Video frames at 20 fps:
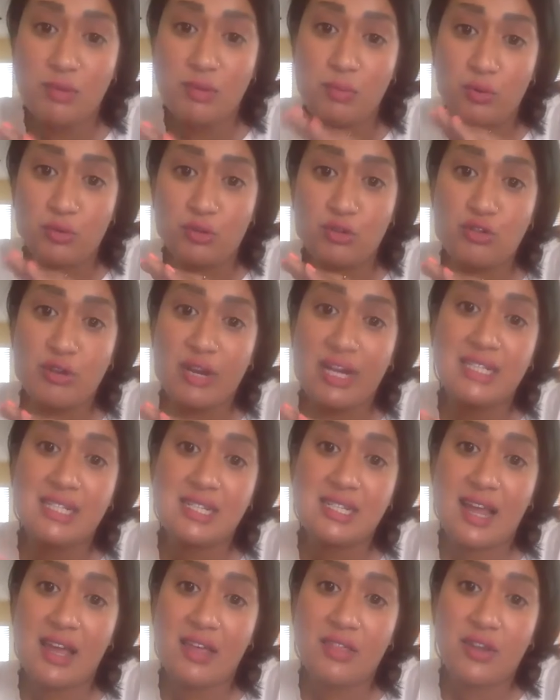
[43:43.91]
we both train
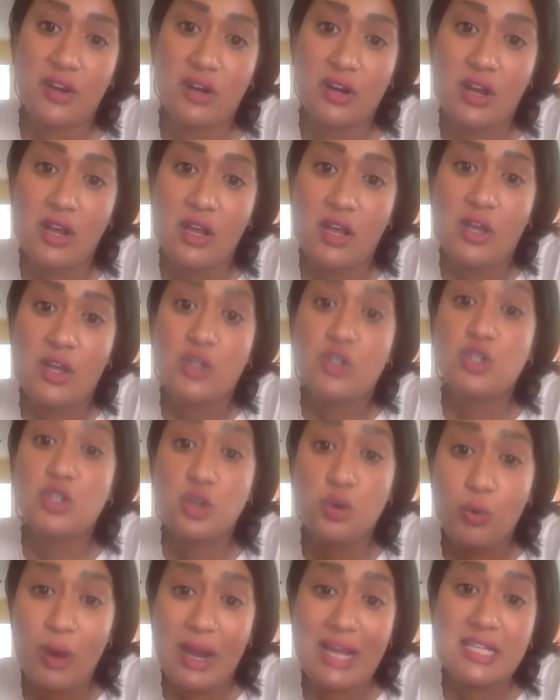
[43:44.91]
together
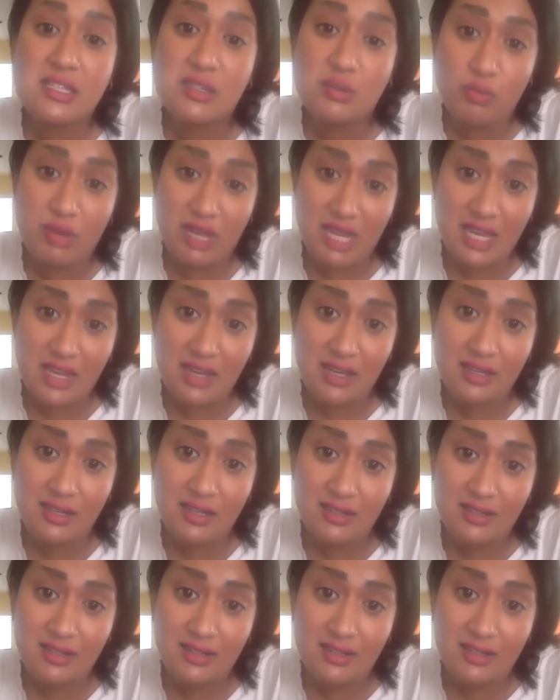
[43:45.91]
twice a week.